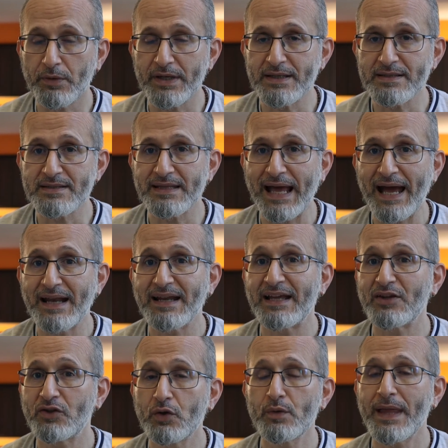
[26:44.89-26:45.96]
is that
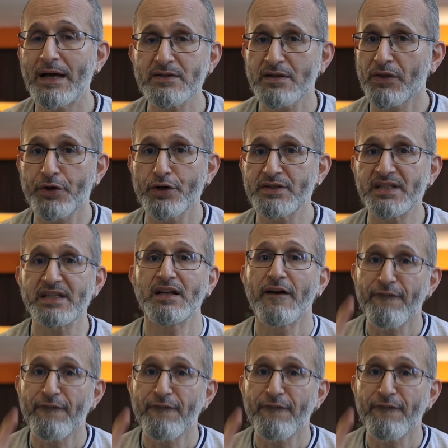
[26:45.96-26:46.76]
in 2013,